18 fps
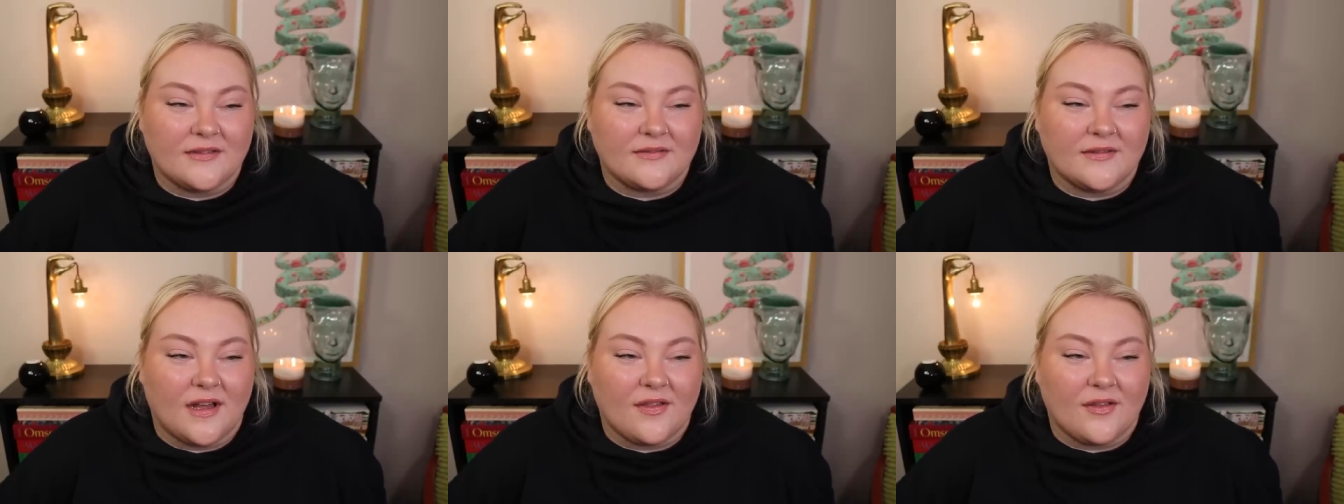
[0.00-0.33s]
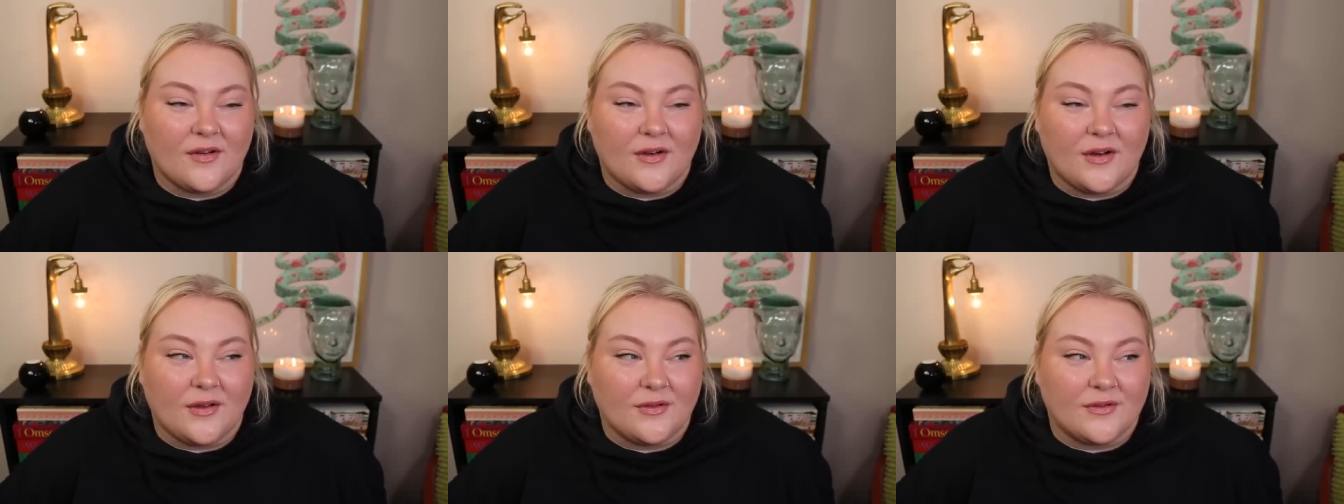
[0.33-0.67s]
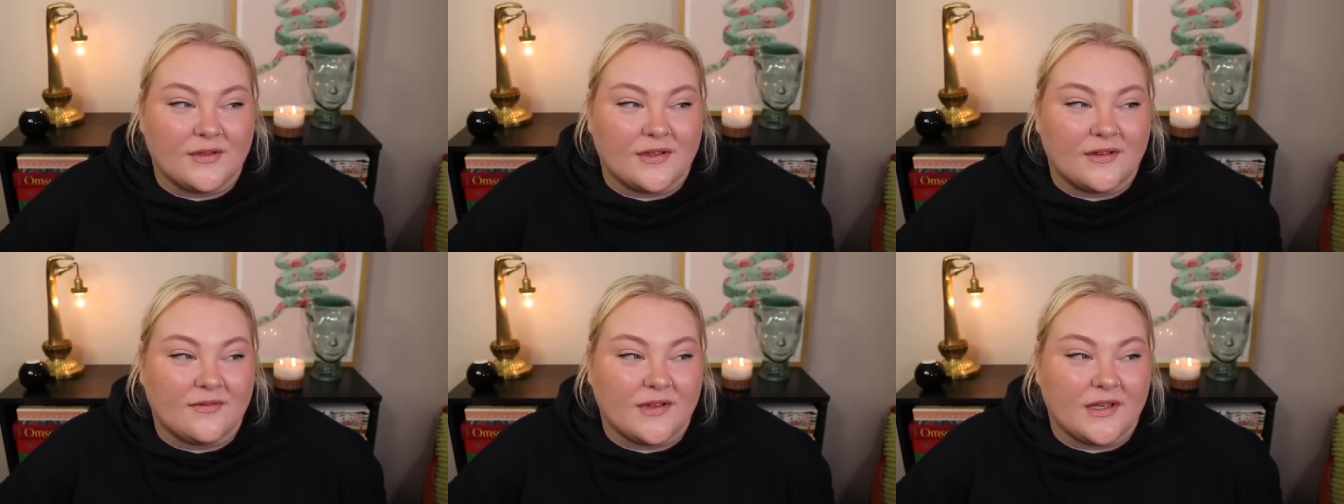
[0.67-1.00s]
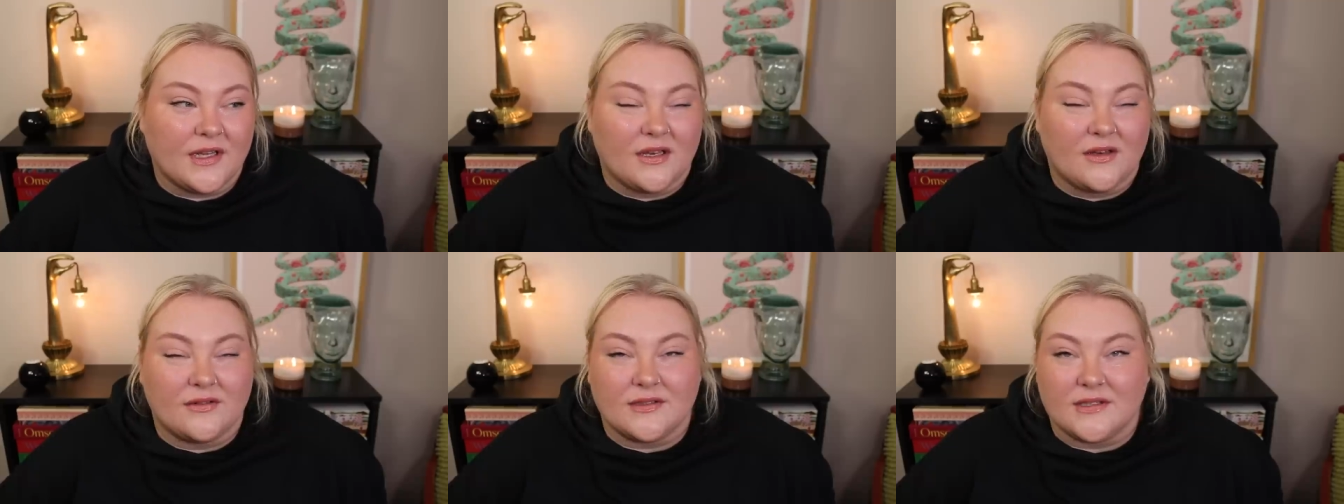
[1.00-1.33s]
other news and
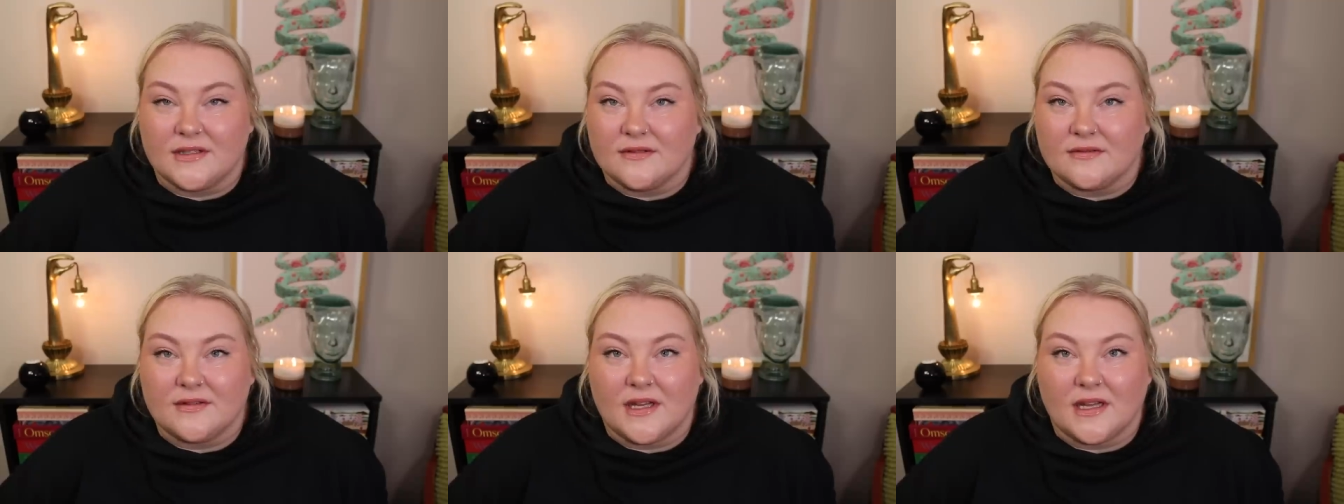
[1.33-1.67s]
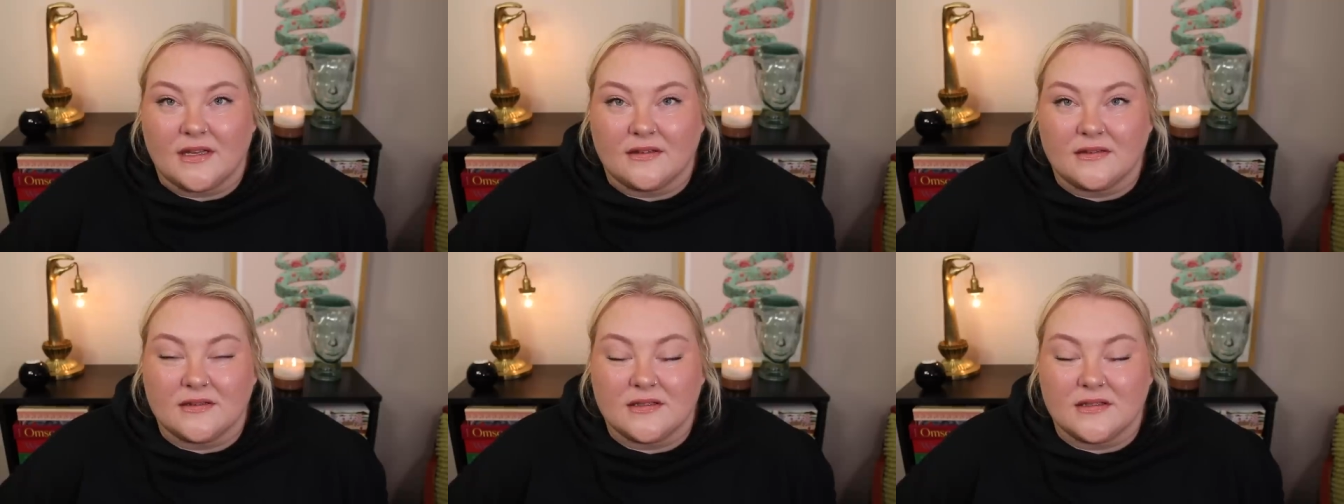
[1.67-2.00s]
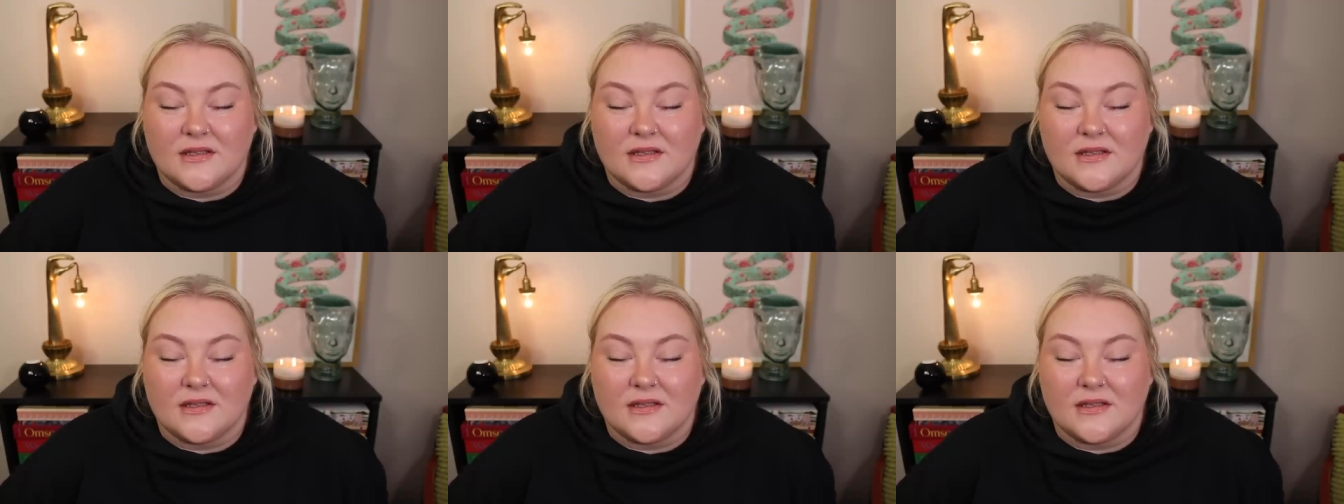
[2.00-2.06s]
videos and things.